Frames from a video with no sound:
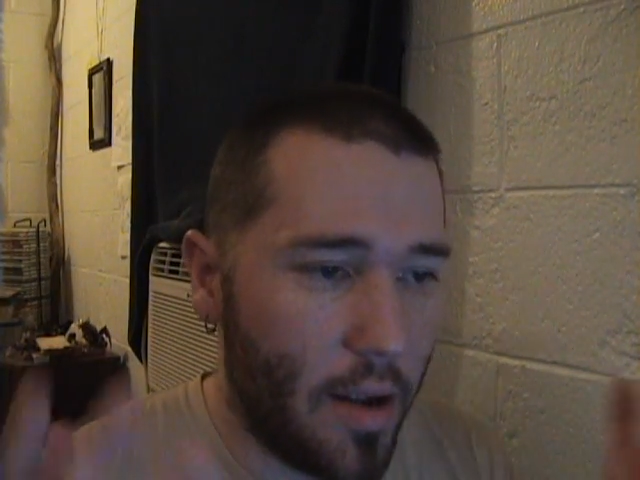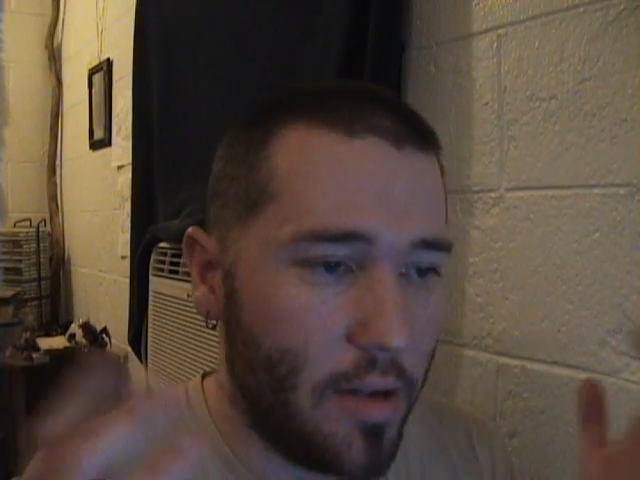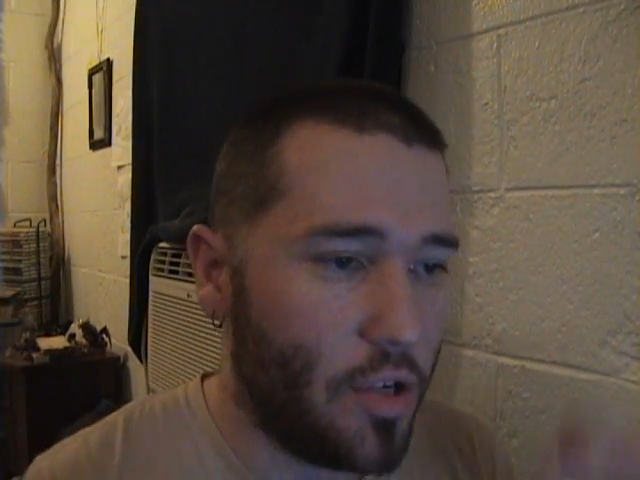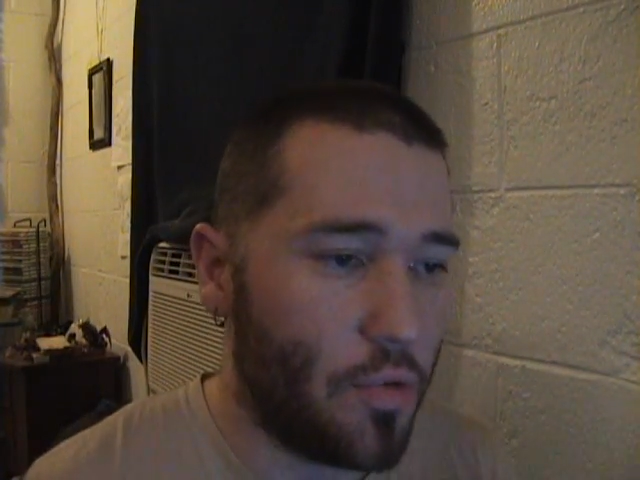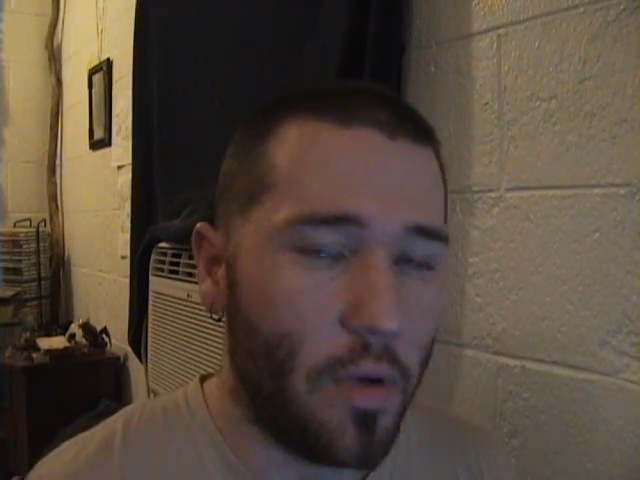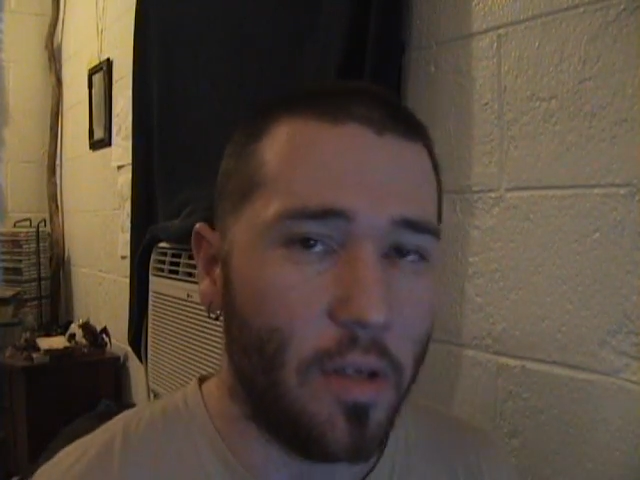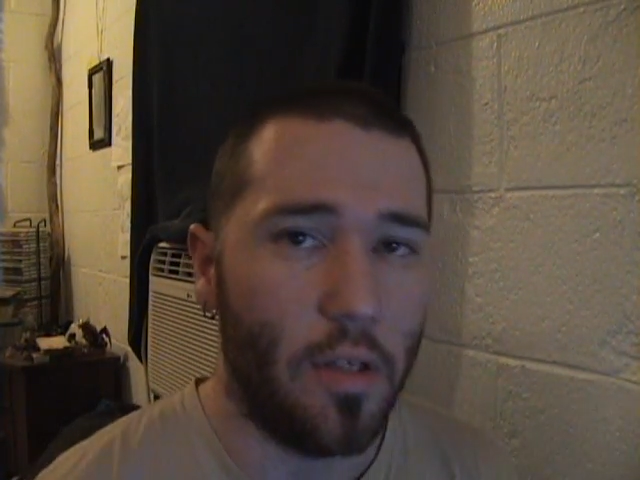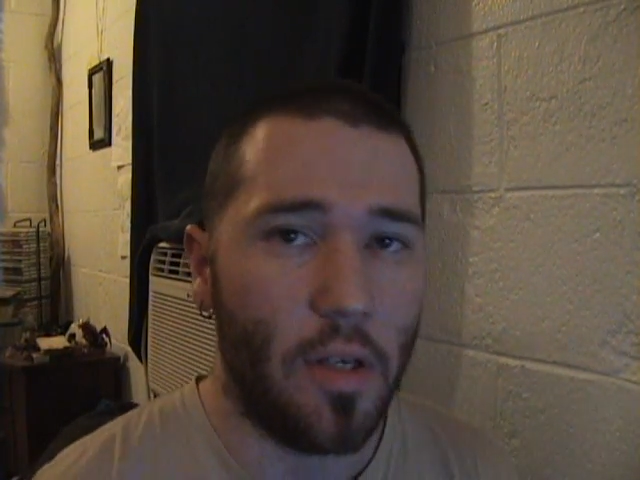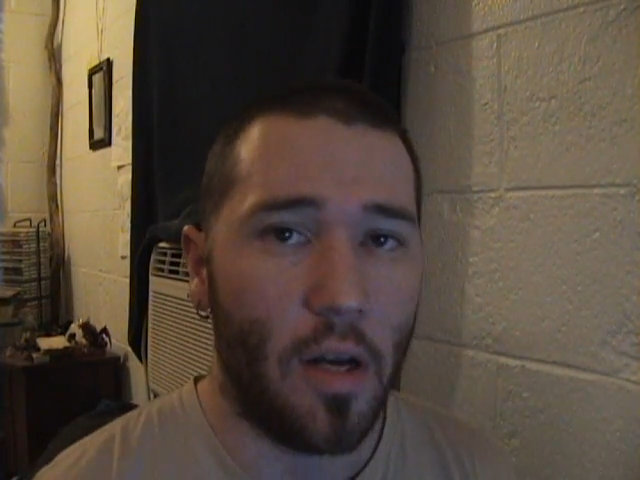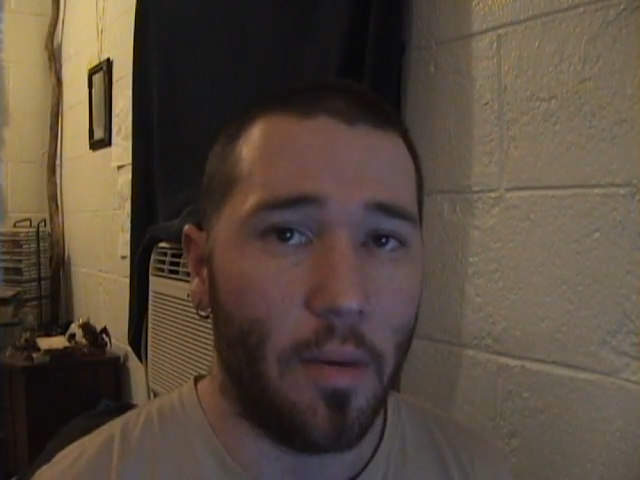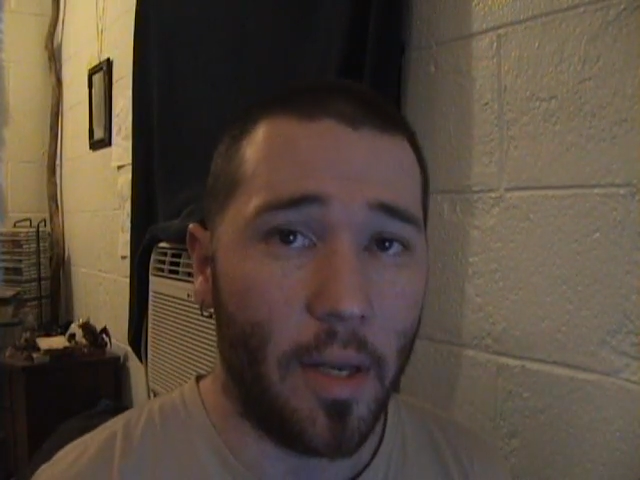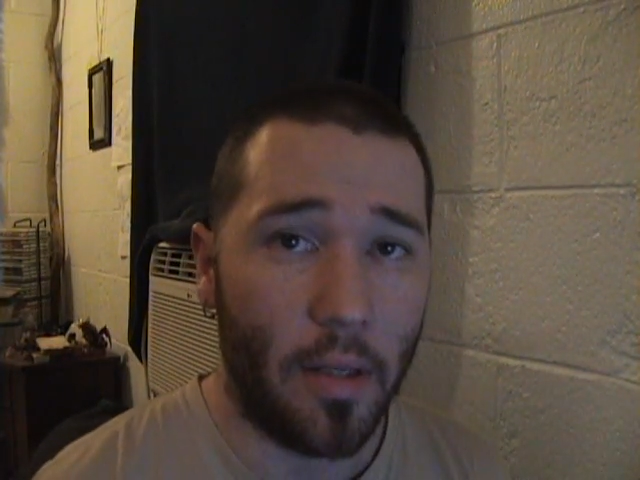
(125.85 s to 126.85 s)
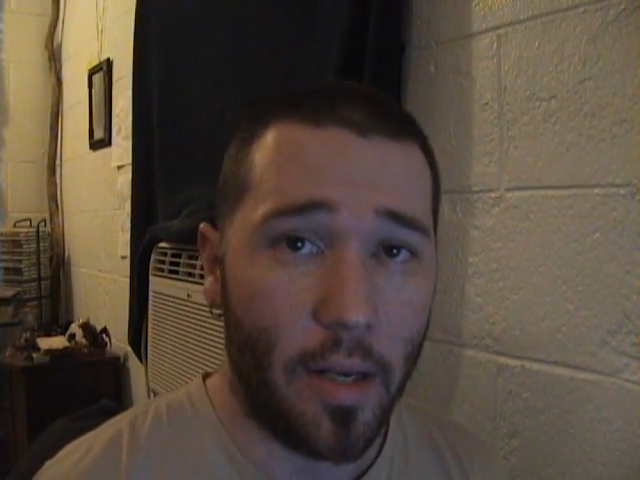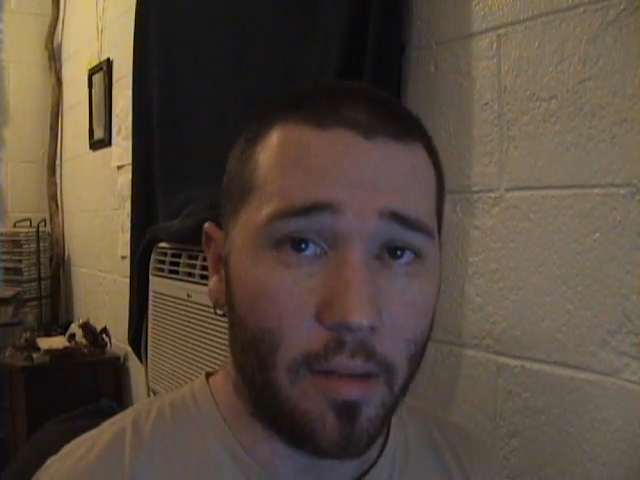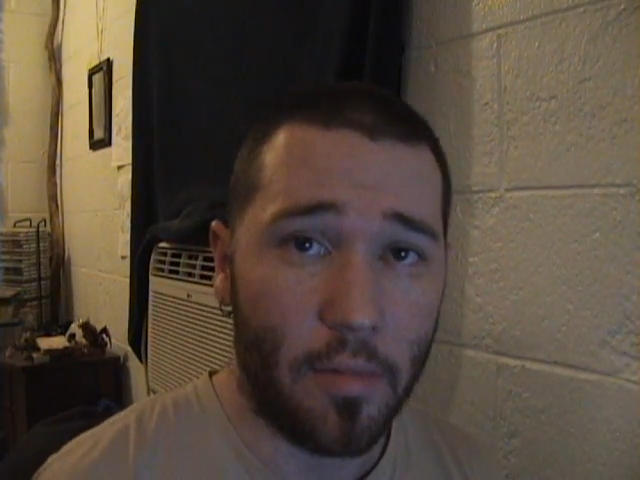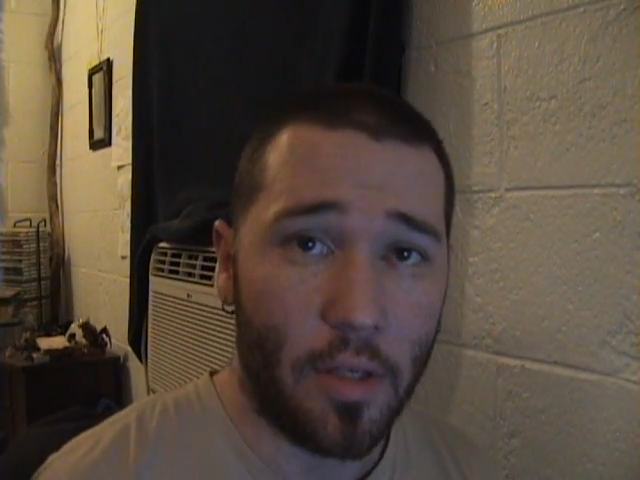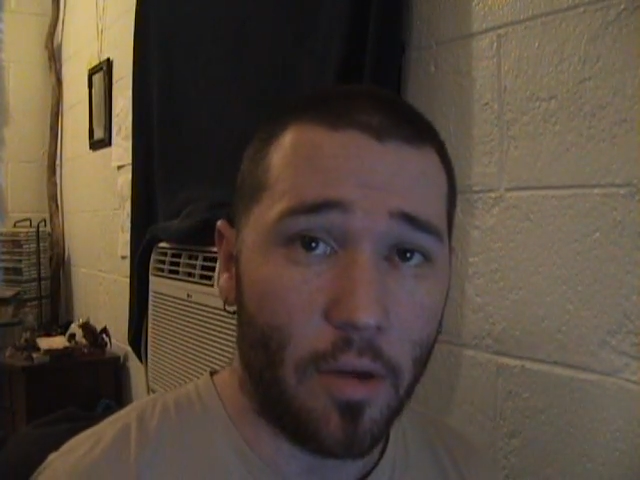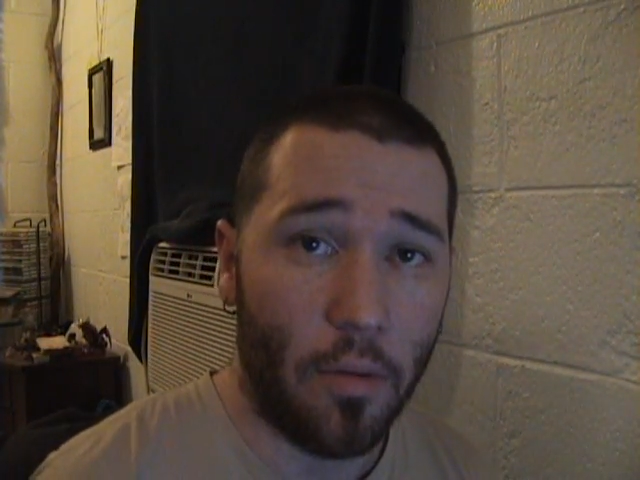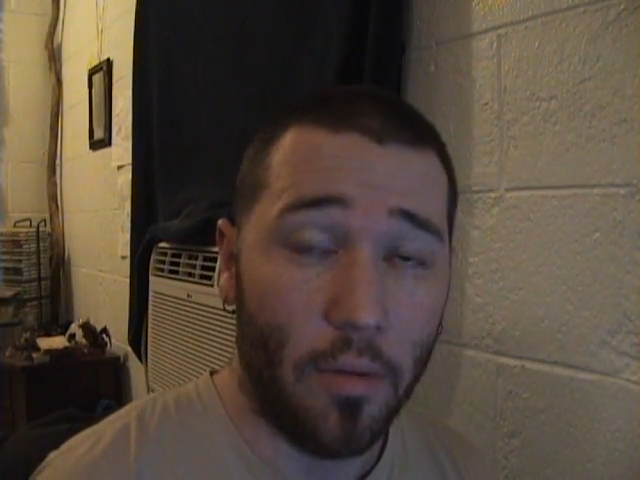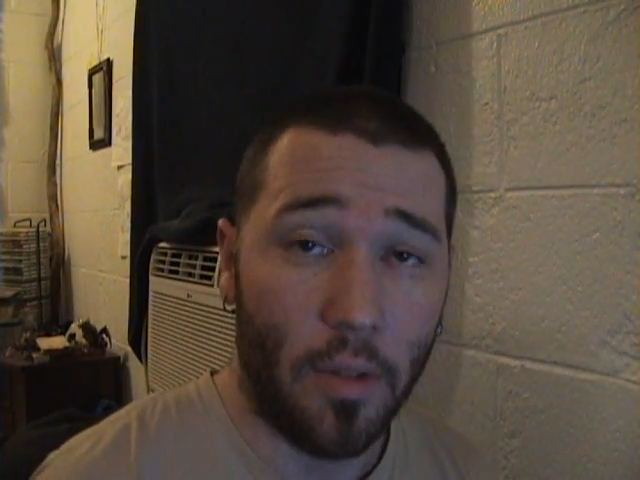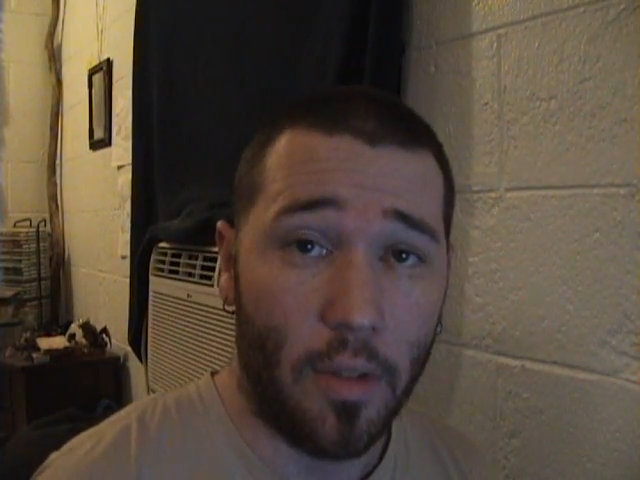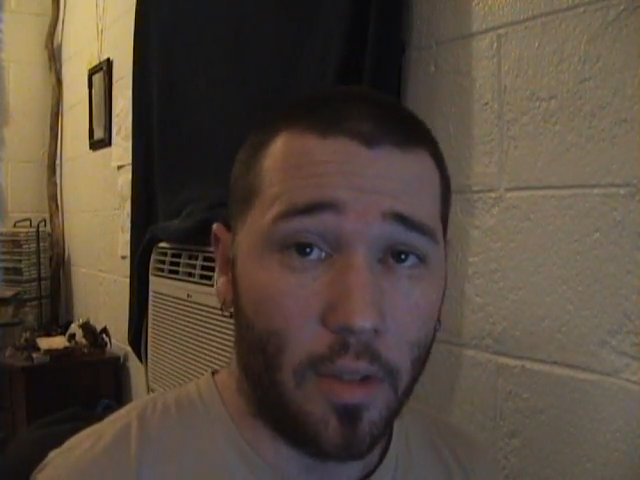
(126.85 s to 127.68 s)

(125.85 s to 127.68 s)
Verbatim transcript: I just wanted to talk about that. So,